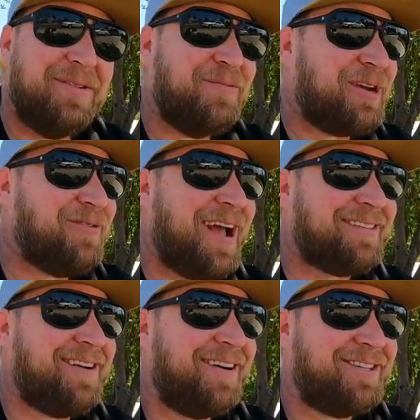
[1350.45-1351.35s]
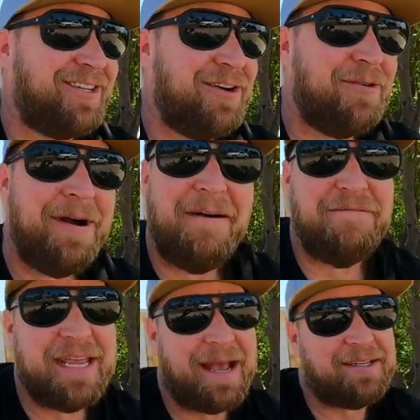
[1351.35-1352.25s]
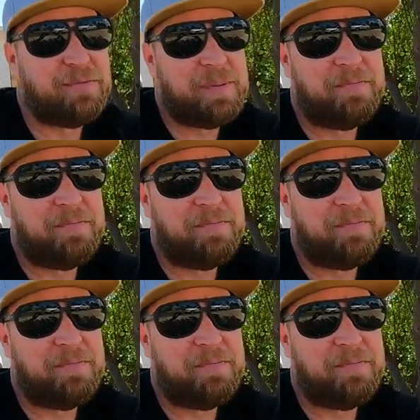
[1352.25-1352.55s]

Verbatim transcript: in the Rick Ross Car Show VIP,